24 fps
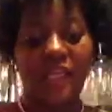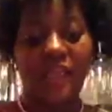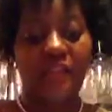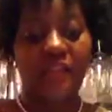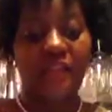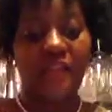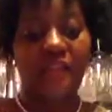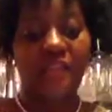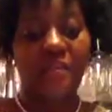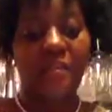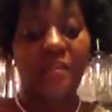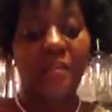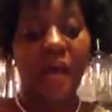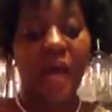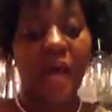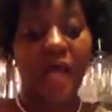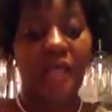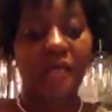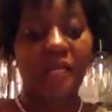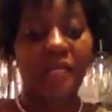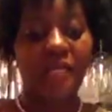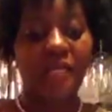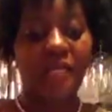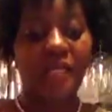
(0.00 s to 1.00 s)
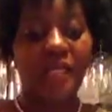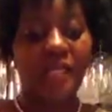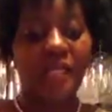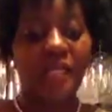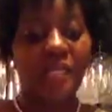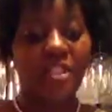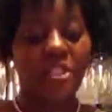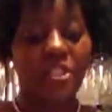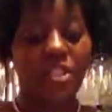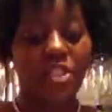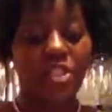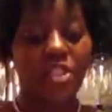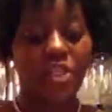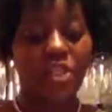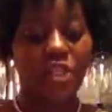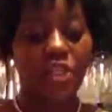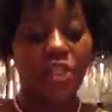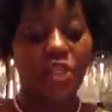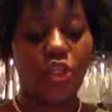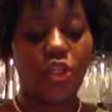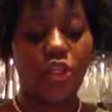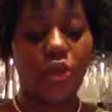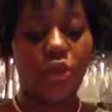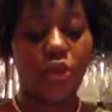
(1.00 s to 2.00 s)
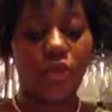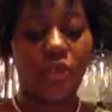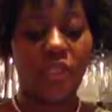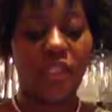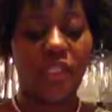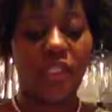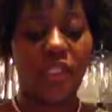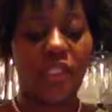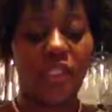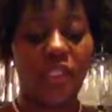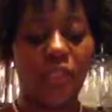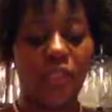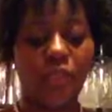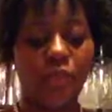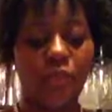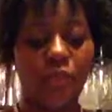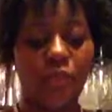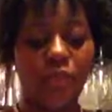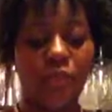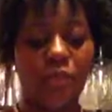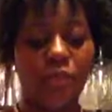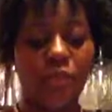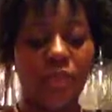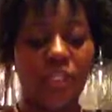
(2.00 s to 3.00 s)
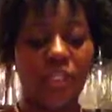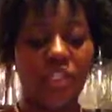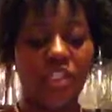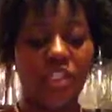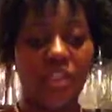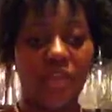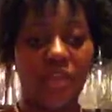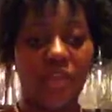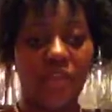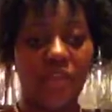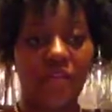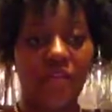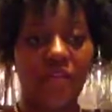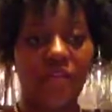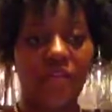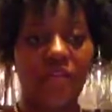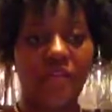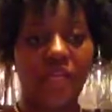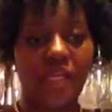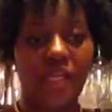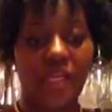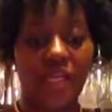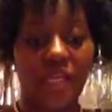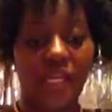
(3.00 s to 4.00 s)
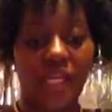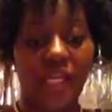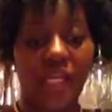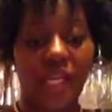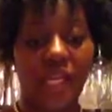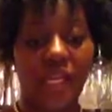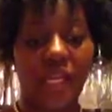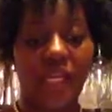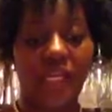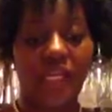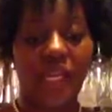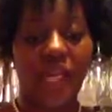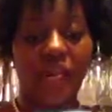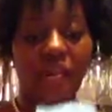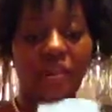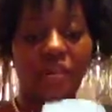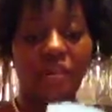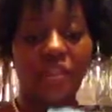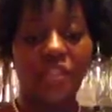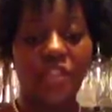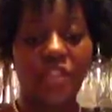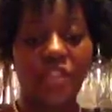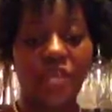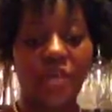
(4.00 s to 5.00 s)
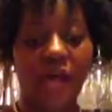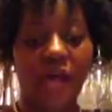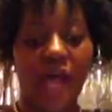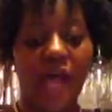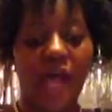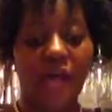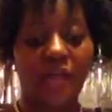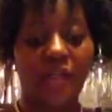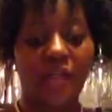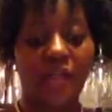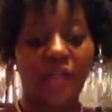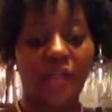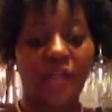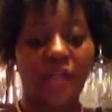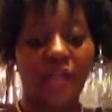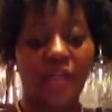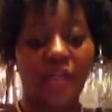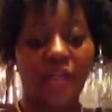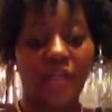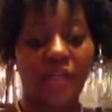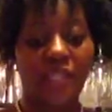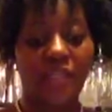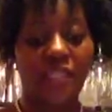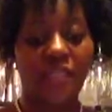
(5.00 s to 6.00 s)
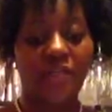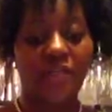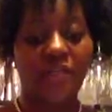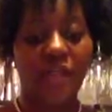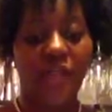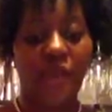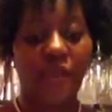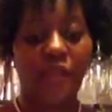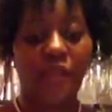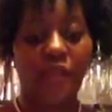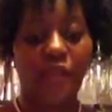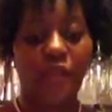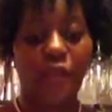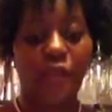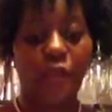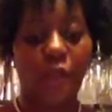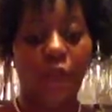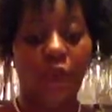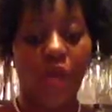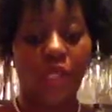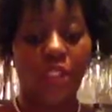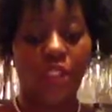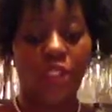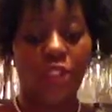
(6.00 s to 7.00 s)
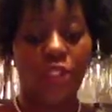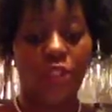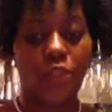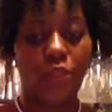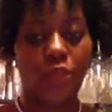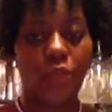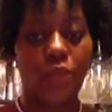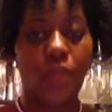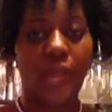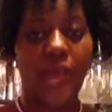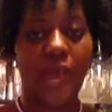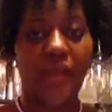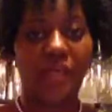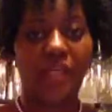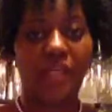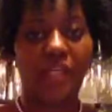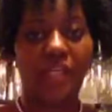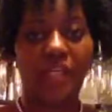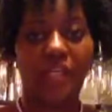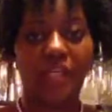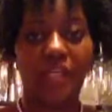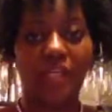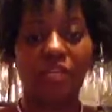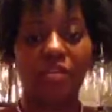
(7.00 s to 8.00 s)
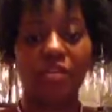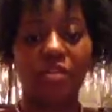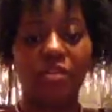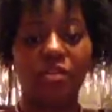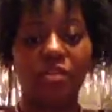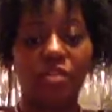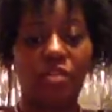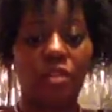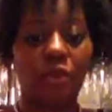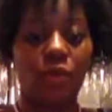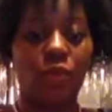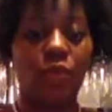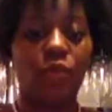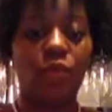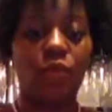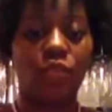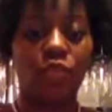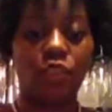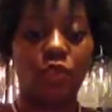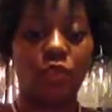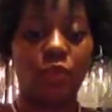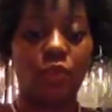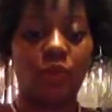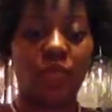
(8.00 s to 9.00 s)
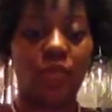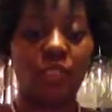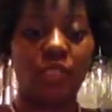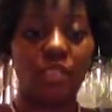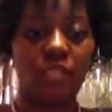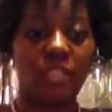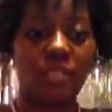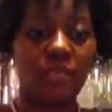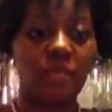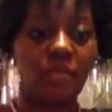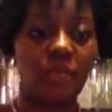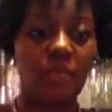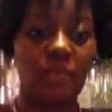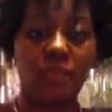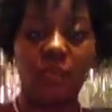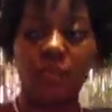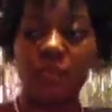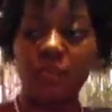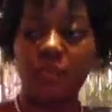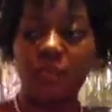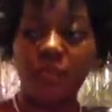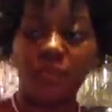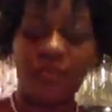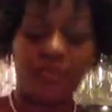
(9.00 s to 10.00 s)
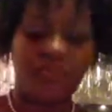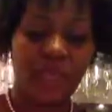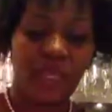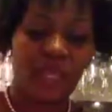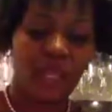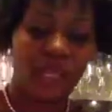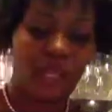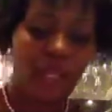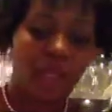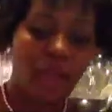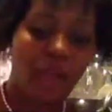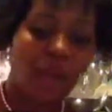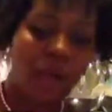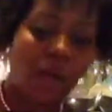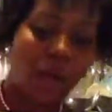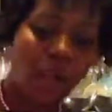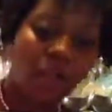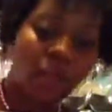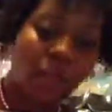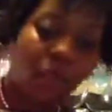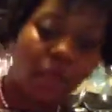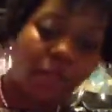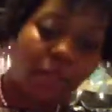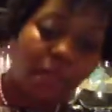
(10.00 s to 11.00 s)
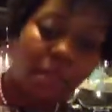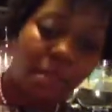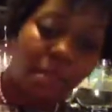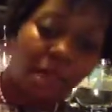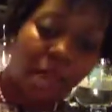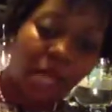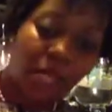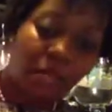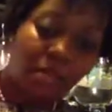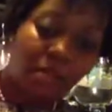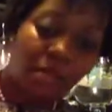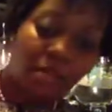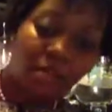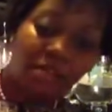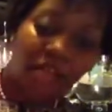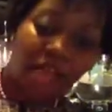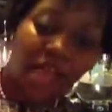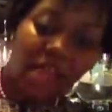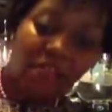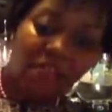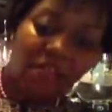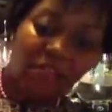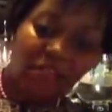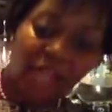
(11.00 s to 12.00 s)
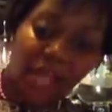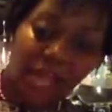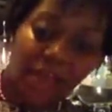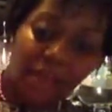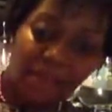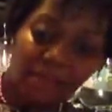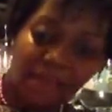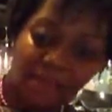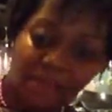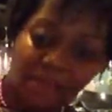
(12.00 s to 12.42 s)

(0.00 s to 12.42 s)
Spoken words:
that the bottom is securely glued to each other, and now you still have this flap and you want to have it adhere. So you just run some glue along the bottom of that flap.